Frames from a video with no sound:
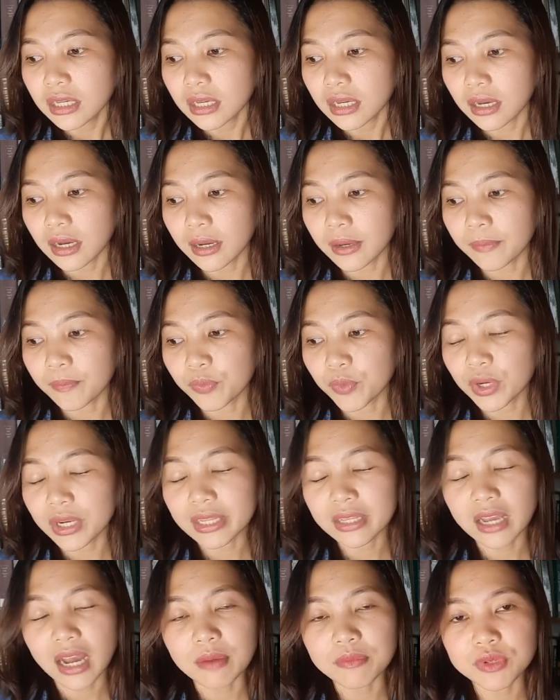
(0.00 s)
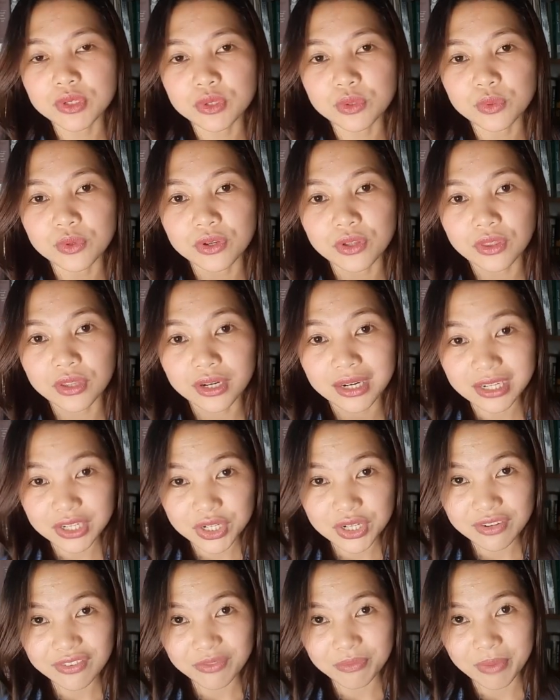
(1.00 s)
when it comes to their
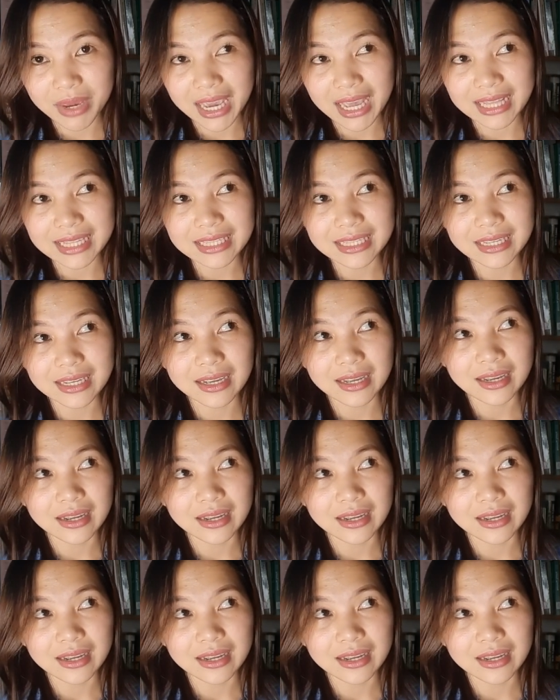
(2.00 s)
achievements